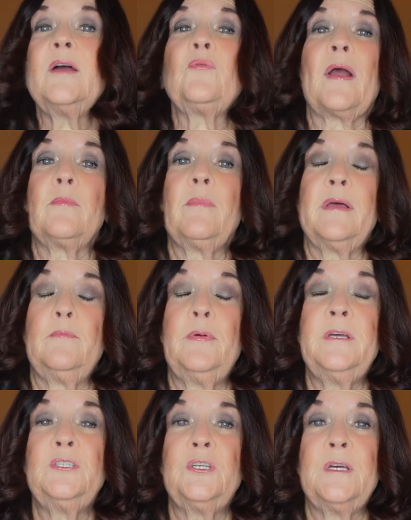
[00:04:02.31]
They recommend
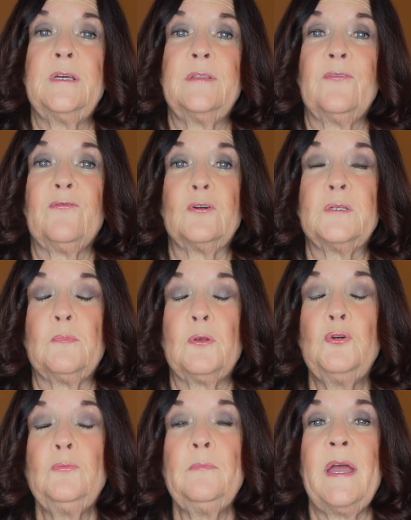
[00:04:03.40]
pinching the first
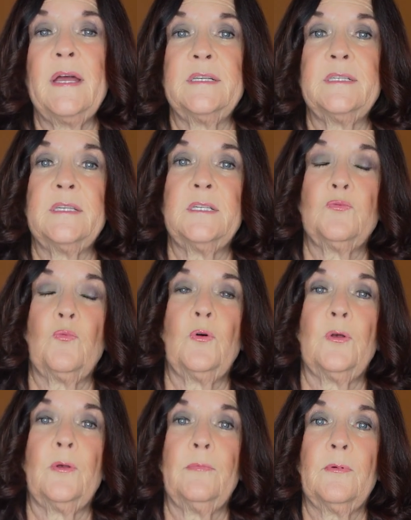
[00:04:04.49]
bloom, as this
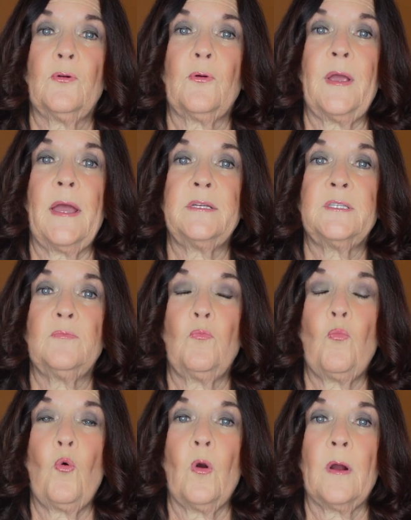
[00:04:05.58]
will create
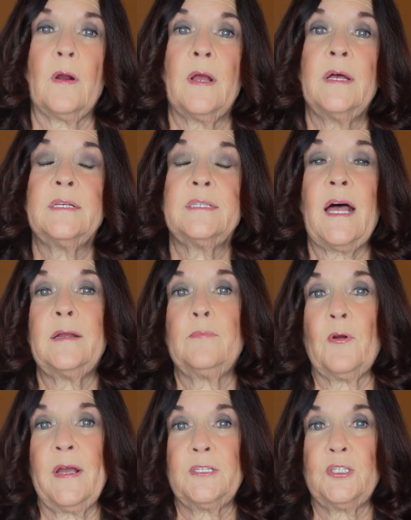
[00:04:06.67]
more side
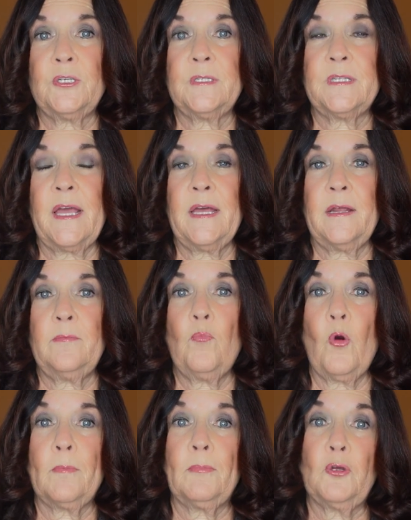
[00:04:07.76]
branches and
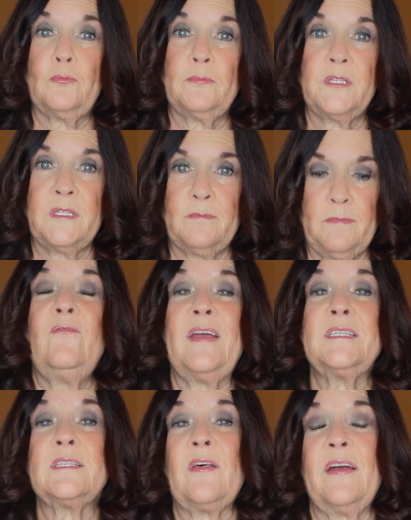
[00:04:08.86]
more blooms.
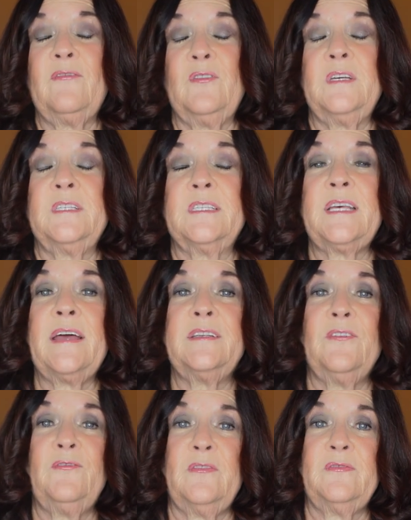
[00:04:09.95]
Vase life is 10
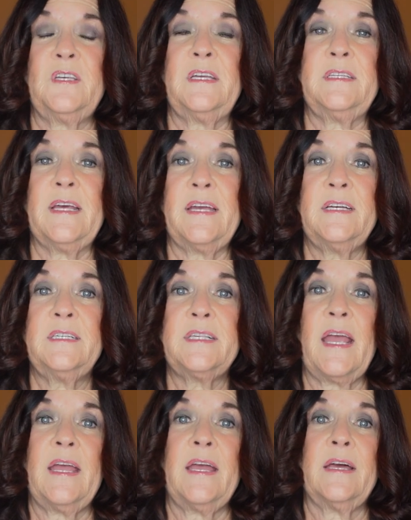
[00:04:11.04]
to 15 days
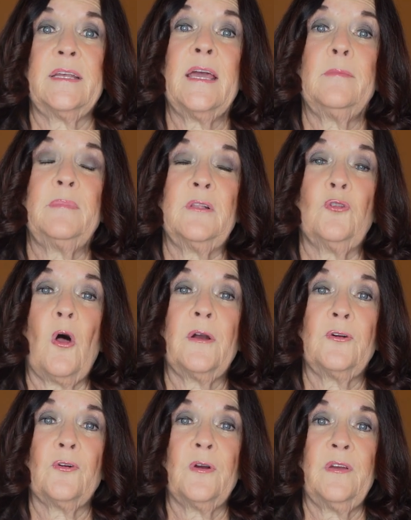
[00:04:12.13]
and can be
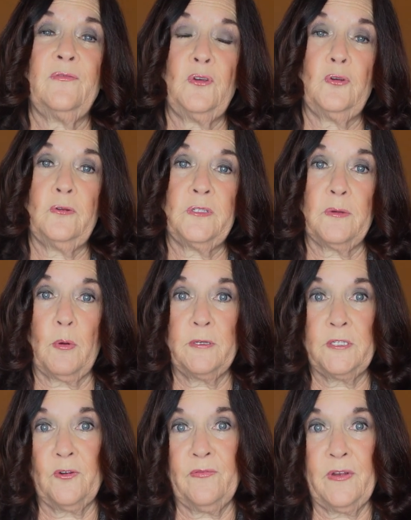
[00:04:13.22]
longer if you use a
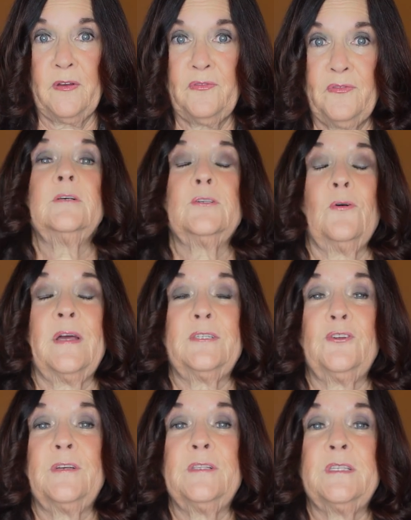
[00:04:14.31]
preservative. So
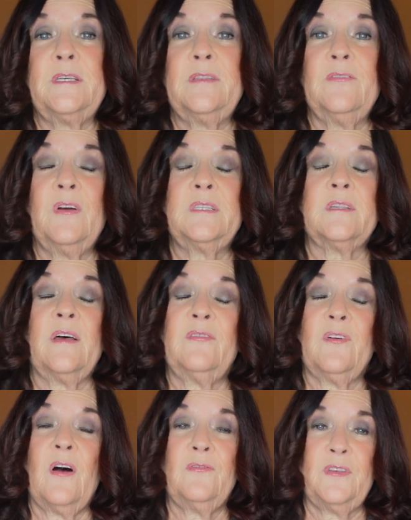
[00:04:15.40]
as you can see, the vase
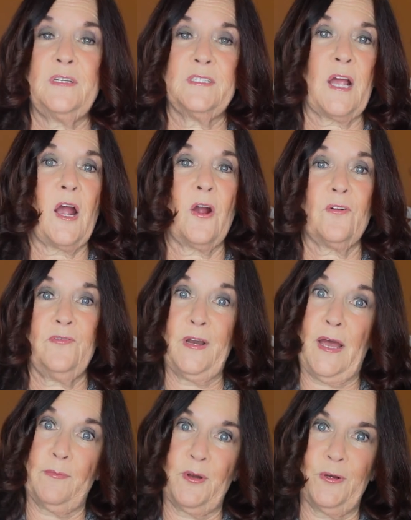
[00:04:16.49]
life of these are
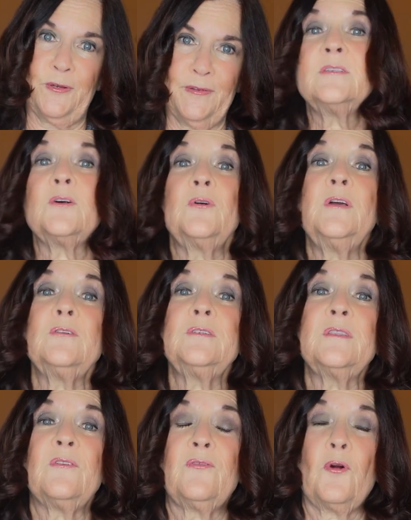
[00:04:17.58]
phenomenal. So
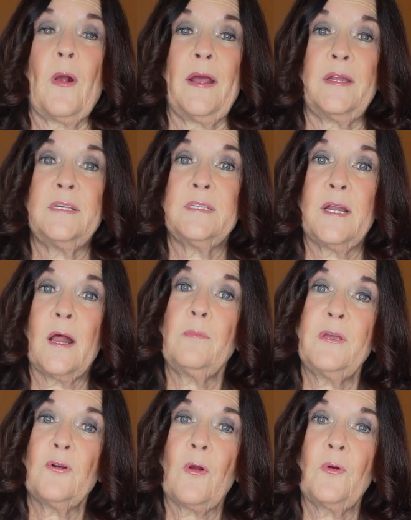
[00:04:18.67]
here's the varieties that I'll
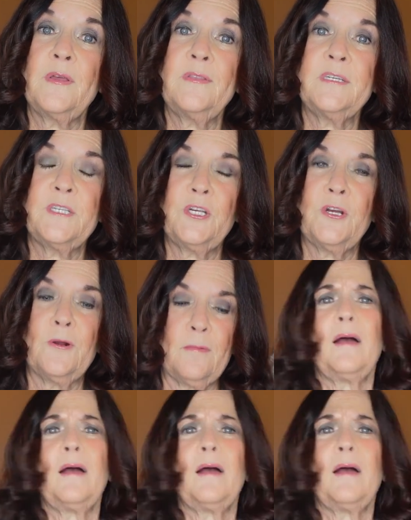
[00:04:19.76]
be growing this year.